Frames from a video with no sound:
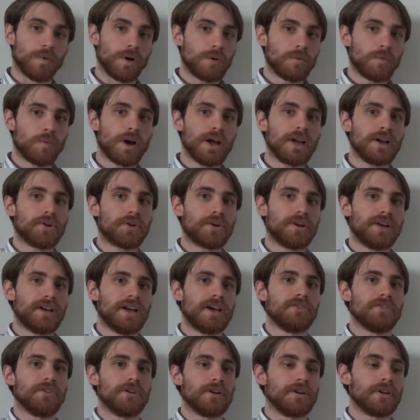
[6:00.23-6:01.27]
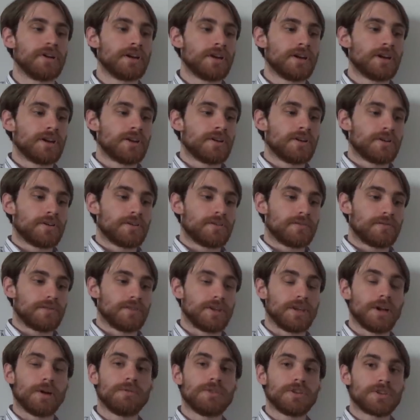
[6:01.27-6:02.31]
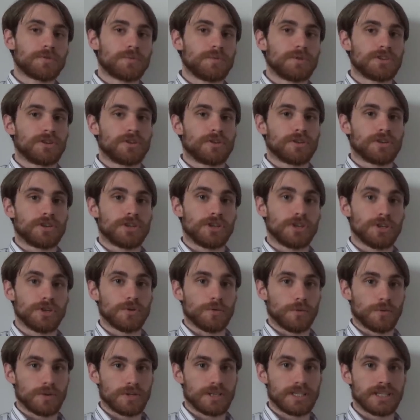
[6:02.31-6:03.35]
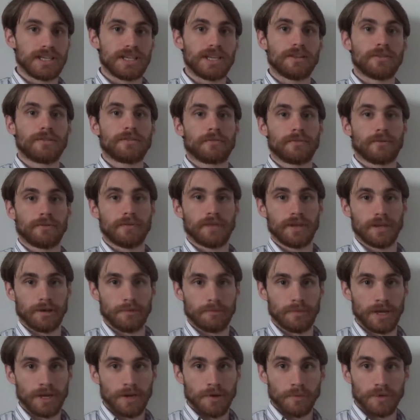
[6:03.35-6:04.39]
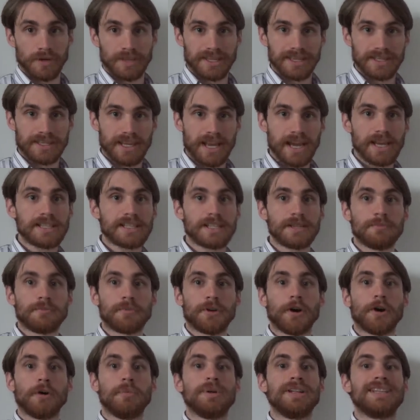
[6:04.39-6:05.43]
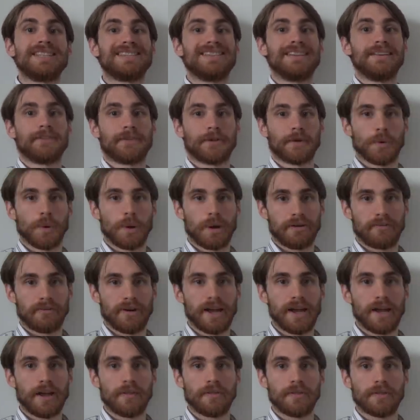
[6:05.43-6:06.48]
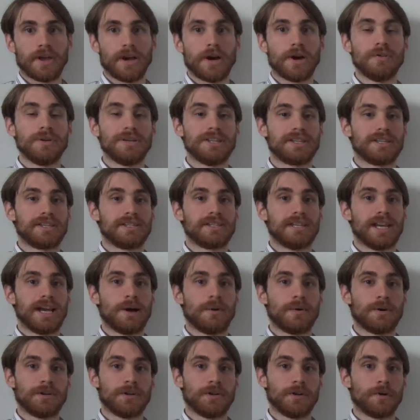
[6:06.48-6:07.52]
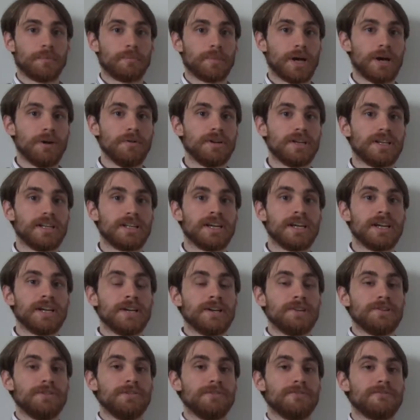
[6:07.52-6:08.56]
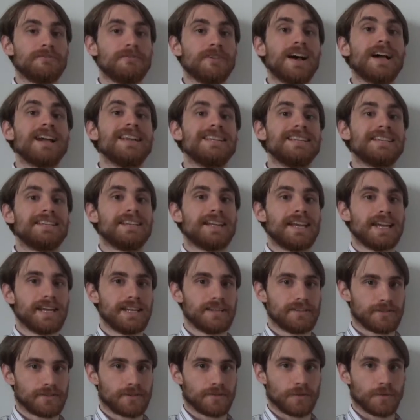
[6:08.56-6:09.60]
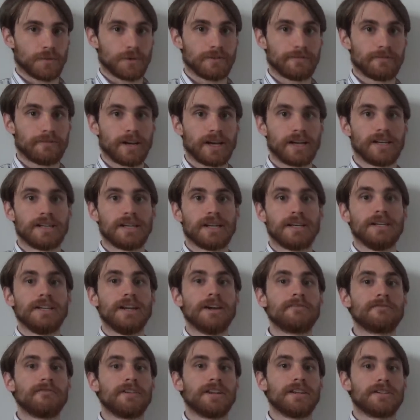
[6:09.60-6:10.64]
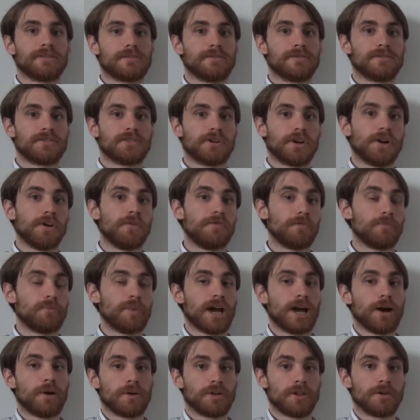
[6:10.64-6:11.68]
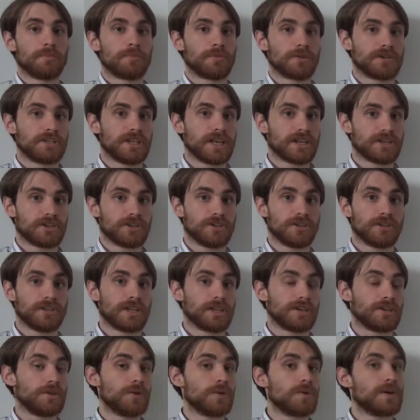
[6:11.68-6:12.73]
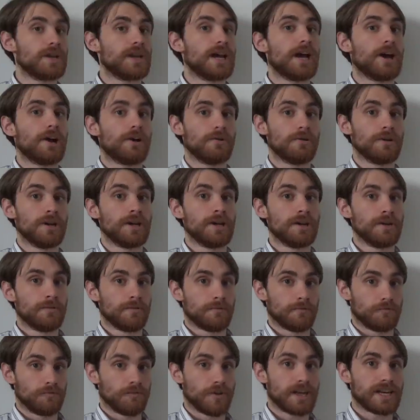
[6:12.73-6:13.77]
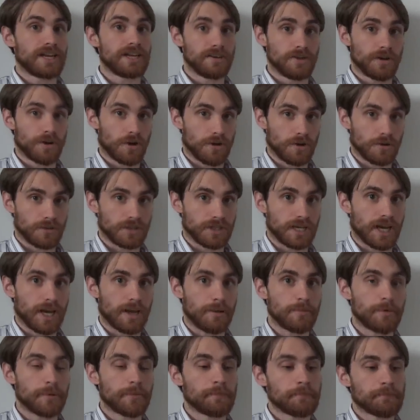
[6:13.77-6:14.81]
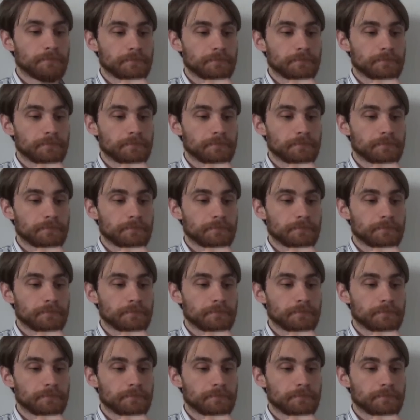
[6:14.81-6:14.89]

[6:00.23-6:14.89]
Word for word: one way or another, the onus was on you to get through them. With Gitaxian Probe, it's the other way around. The onus is now on your opponent to find an answer, or to find enough answers to overpower the protection that you're now ready to hold up.